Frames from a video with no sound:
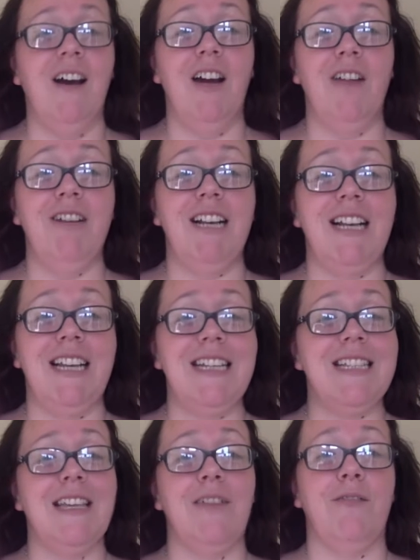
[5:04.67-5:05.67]
I
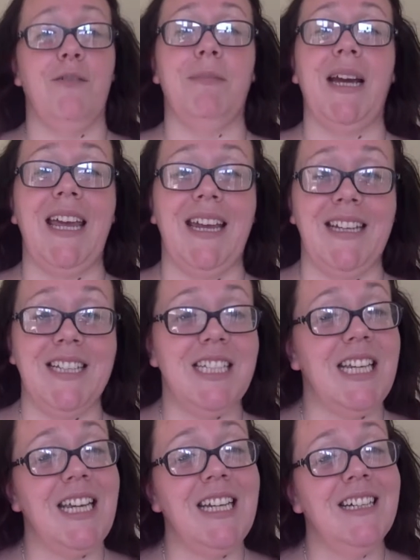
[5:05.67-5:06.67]
release it from my
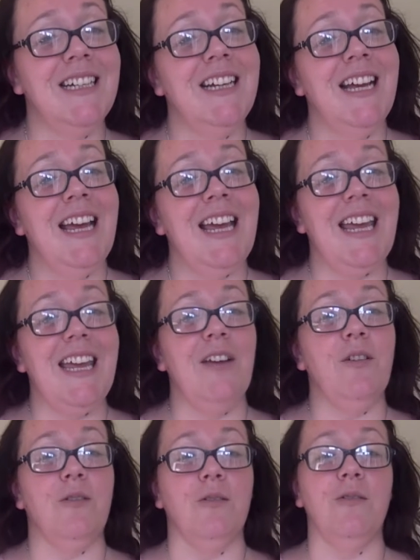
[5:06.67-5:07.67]
energy in
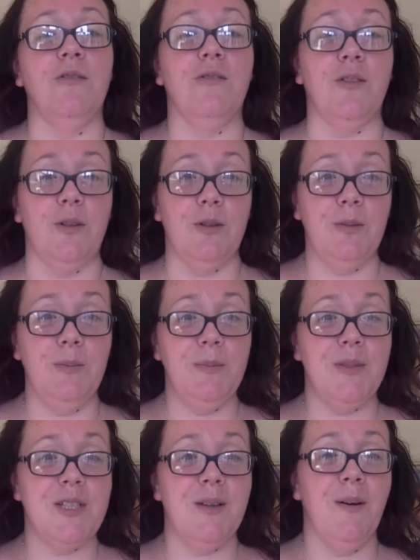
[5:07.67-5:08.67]
all
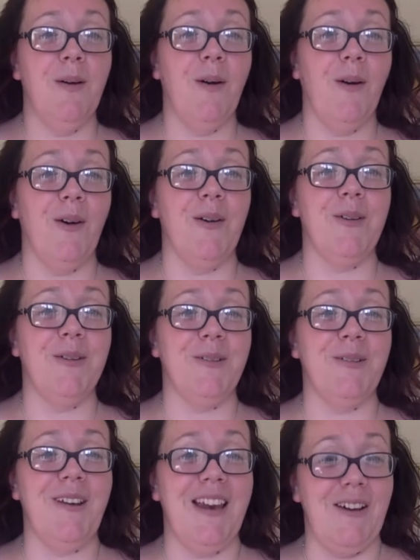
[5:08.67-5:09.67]
forms, on
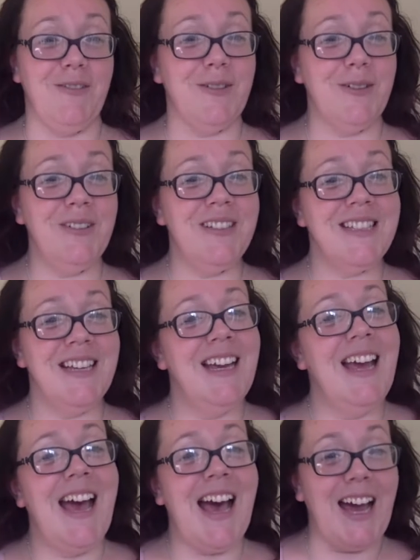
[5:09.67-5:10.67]
all levels,
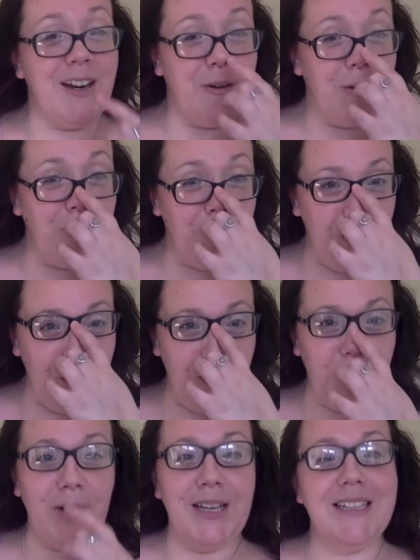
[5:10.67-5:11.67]
and at all
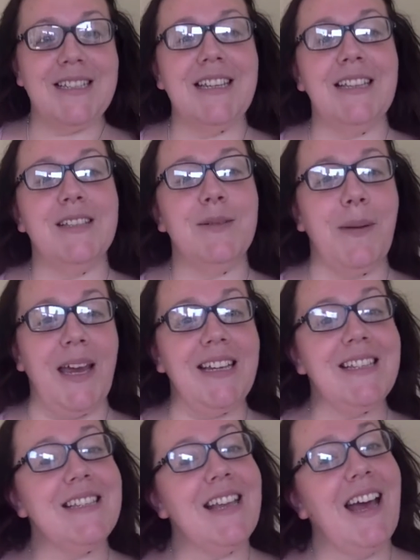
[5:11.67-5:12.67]
points in
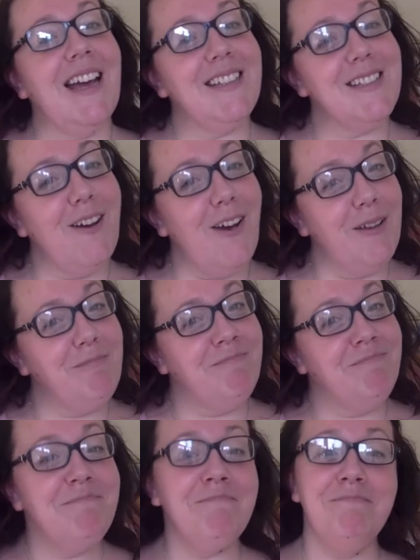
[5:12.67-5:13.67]
space and time.
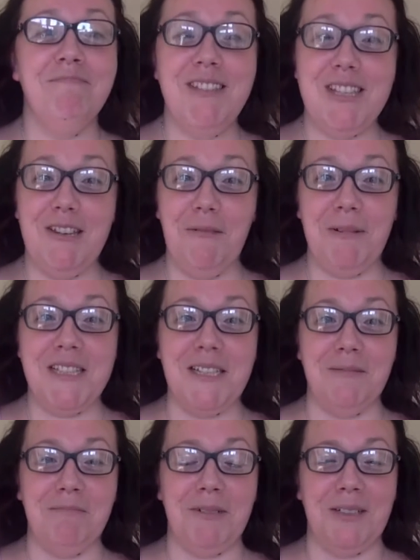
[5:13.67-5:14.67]
Super
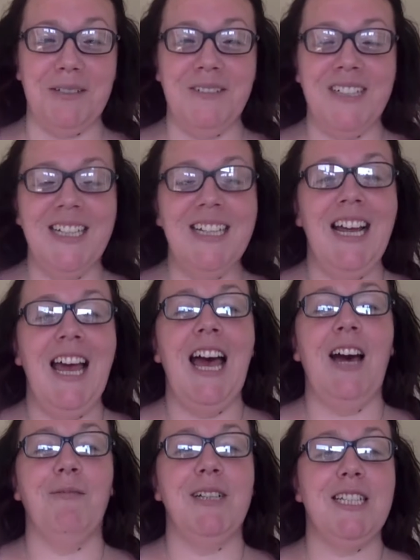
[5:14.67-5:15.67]
simple.
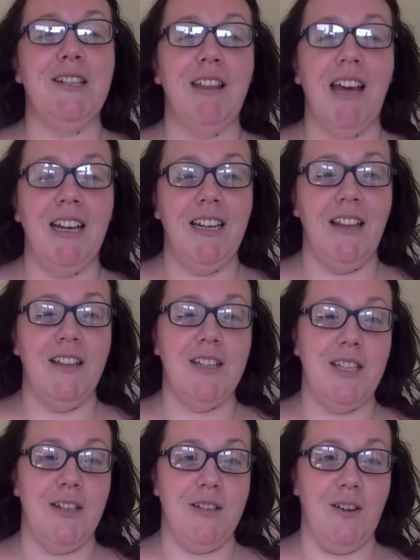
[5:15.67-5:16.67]
And we do that another
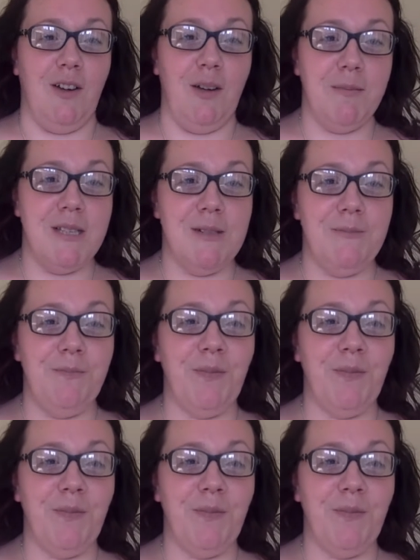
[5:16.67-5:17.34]
2 times.